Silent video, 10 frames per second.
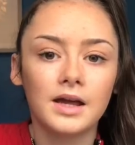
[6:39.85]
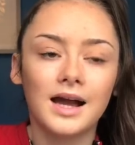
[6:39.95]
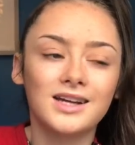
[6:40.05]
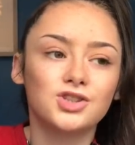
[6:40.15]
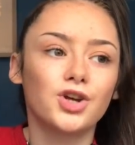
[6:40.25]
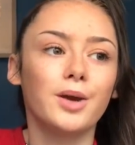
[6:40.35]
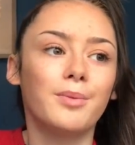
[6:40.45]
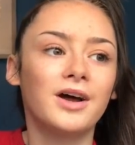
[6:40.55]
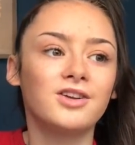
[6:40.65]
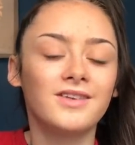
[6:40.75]
I enjoy it,
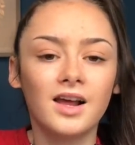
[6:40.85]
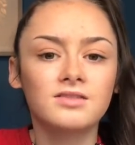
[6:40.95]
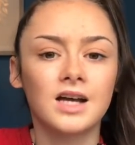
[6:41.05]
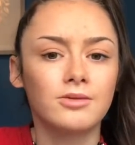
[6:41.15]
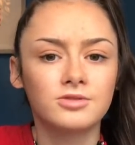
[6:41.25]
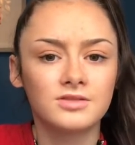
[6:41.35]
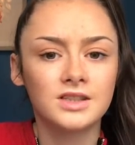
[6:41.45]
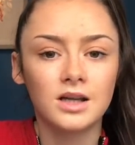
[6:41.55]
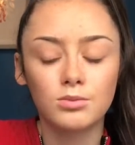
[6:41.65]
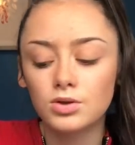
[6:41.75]
but I don't really have time to
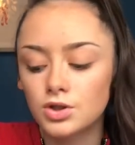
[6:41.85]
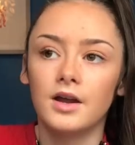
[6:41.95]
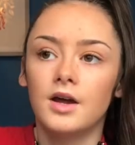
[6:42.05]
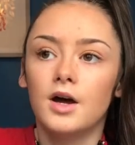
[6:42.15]
read that much.